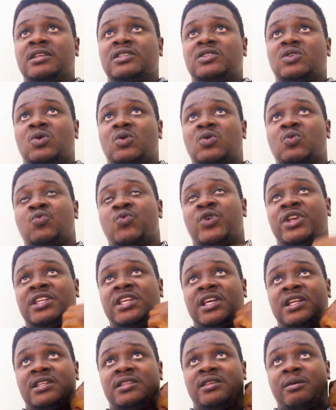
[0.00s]
So we
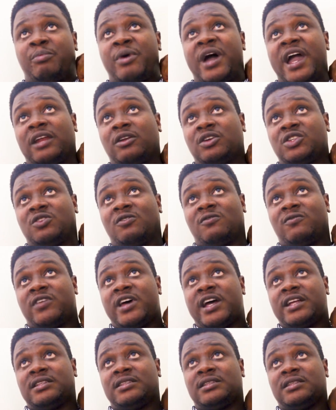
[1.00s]
did the pilot of
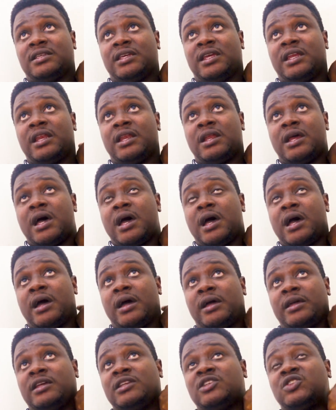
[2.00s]
that
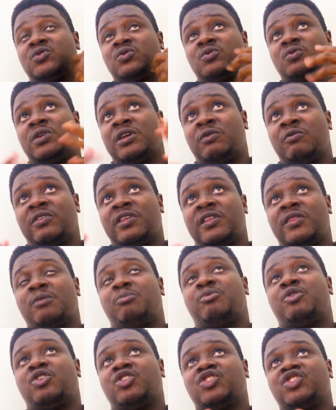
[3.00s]
within the
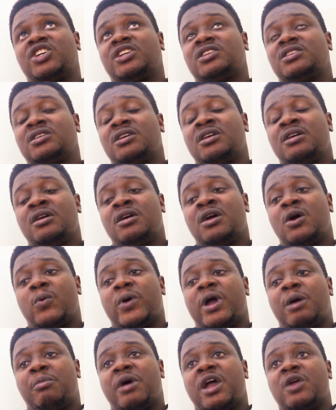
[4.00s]
project,
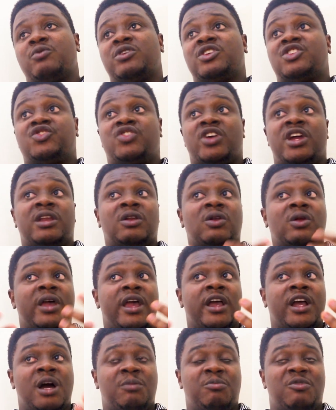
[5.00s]
whereby we trained a
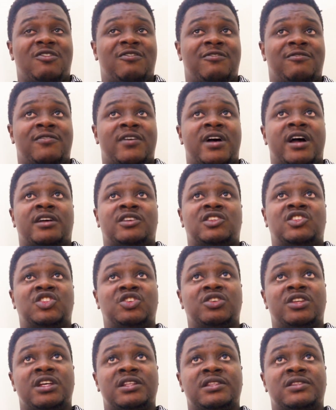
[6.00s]
couple of
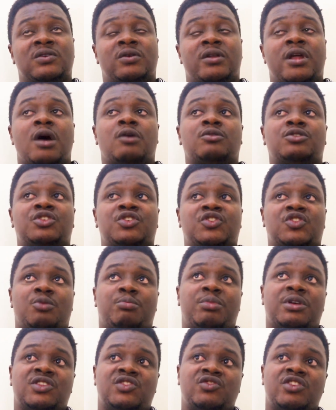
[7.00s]
students on how to use
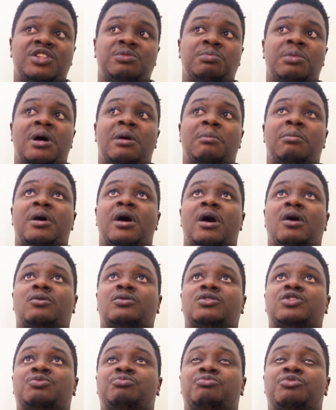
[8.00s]
OpenStreetMap, how
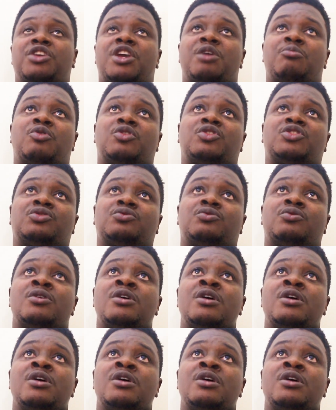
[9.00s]
to be able to